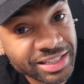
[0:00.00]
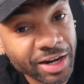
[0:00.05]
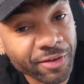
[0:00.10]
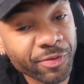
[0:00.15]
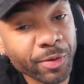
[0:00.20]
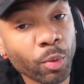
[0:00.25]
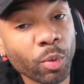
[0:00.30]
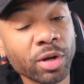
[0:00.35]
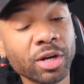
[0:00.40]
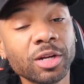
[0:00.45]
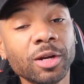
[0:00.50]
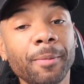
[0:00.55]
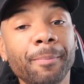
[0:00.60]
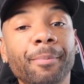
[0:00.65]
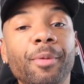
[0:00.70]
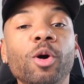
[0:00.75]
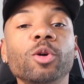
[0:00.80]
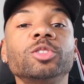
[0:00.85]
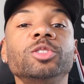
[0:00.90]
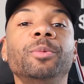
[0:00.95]
definitely one of the
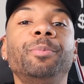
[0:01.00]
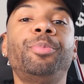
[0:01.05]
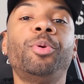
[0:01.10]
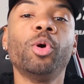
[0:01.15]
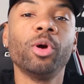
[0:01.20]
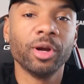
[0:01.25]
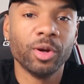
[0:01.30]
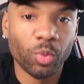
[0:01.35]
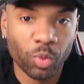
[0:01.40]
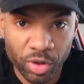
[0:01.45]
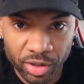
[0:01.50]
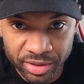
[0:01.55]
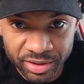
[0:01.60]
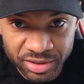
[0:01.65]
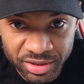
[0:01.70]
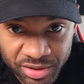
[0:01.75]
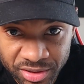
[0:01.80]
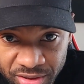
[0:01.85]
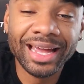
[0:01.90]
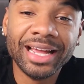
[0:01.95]
most important
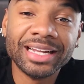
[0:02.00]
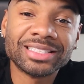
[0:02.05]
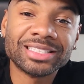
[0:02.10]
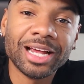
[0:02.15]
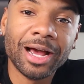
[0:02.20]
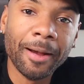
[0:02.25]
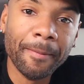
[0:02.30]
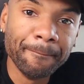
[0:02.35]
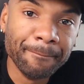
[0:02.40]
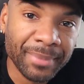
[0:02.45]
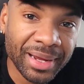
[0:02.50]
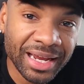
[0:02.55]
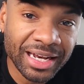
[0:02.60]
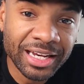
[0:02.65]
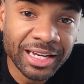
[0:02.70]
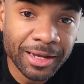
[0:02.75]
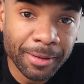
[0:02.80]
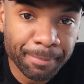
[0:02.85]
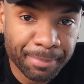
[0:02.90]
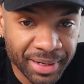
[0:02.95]
ones. It's a
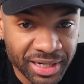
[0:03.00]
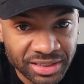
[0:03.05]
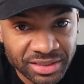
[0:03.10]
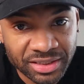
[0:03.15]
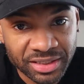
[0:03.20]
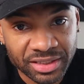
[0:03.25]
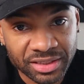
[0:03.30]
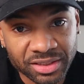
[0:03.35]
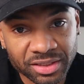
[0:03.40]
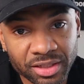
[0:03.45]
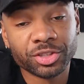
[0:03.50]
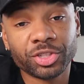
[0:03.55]
media business.